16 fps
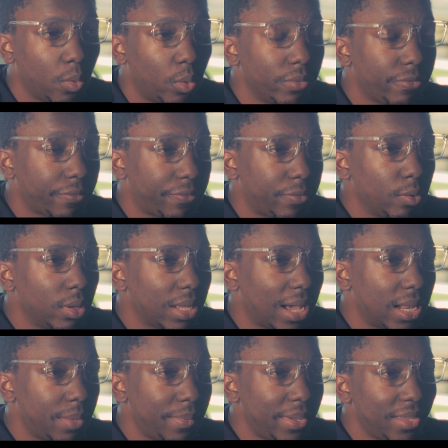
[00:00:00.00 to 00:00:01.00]
one for fuel
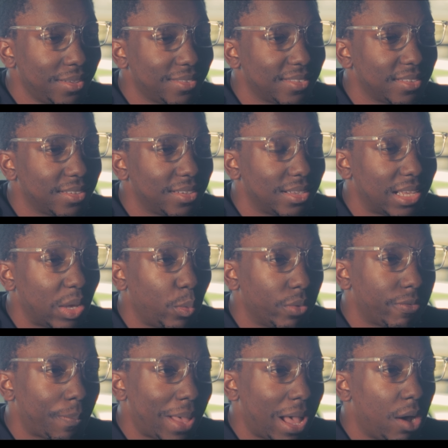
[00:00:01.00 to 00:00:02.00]
economy and one
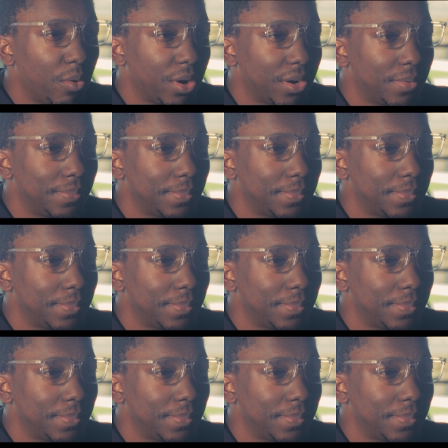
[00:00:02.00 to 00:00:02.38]
for power.